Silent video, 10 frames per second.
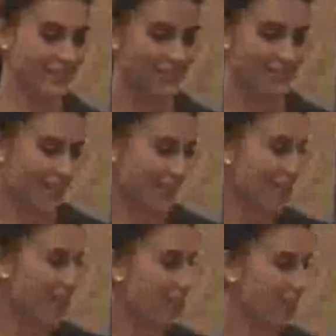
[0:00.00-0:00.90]
You said
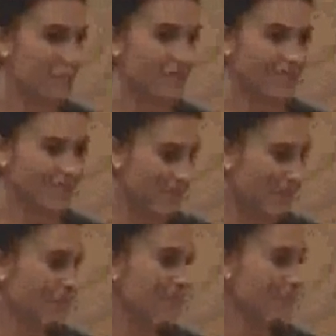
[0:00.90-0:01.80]
no, but I'm going to
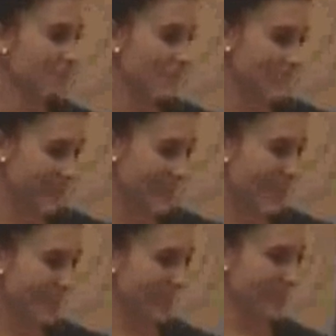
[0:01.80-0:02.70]
leave it to the
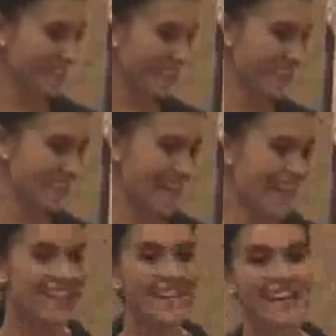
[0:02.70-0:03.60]
audience to
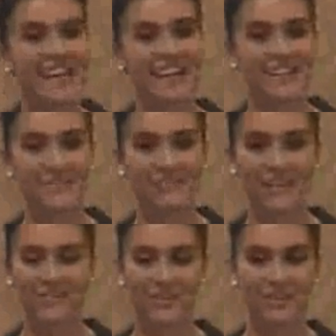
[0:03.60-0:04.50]
decide.
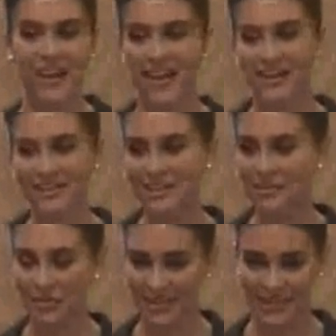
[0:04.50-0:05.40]
If you're tired and
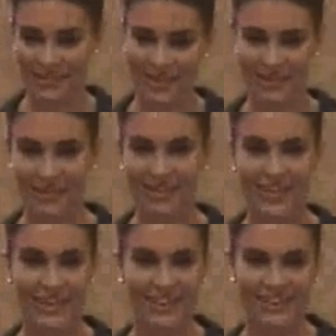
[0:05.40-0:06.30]
you want to stretch for a
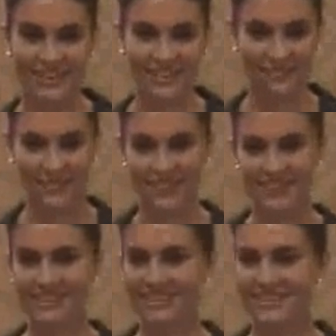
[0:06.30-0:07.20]
second,
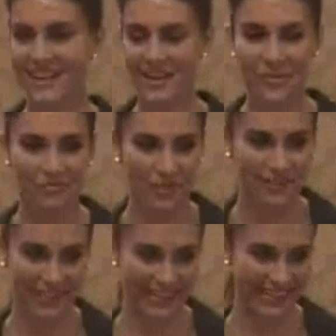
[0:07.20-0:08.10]
please. I won't be
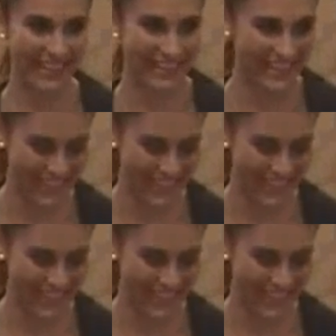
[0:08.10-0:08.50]
offended.